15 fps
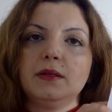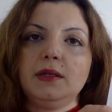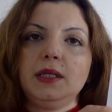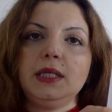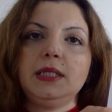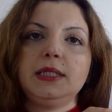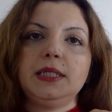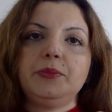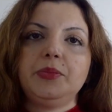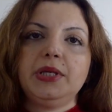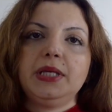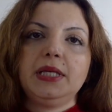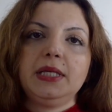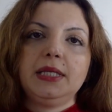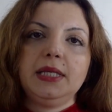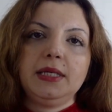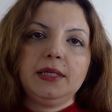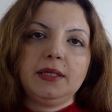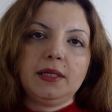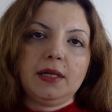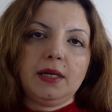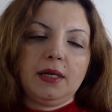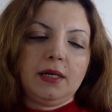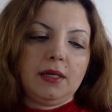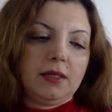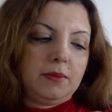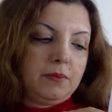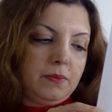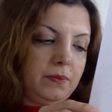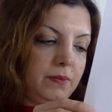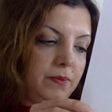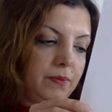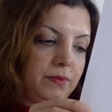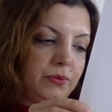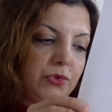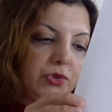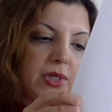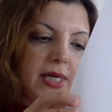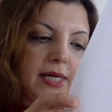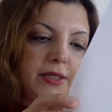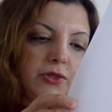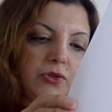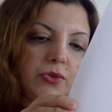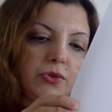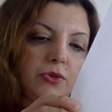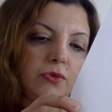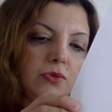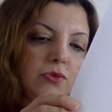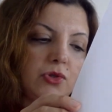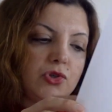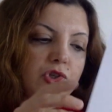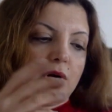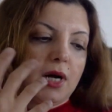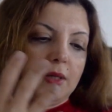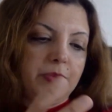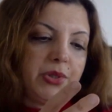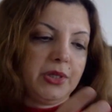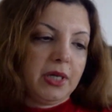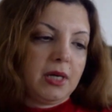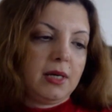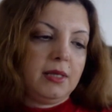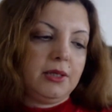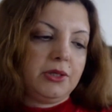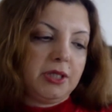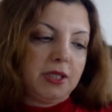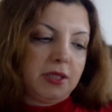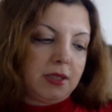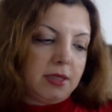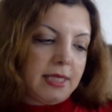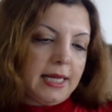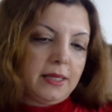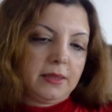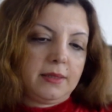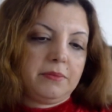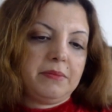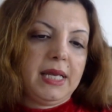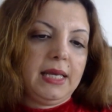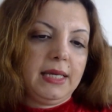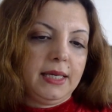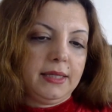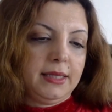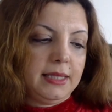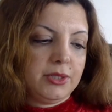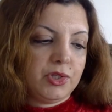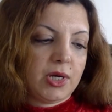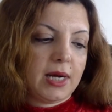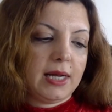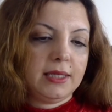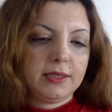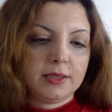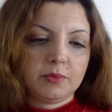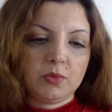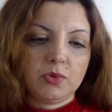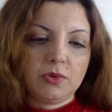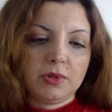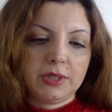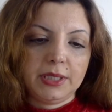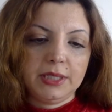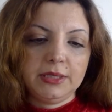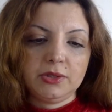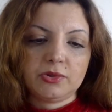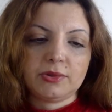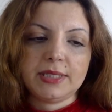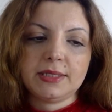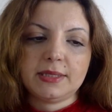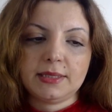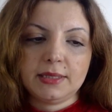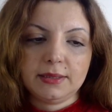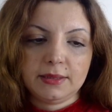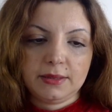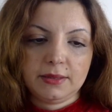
in the beginning, try to use sharper colors that make the child more interested.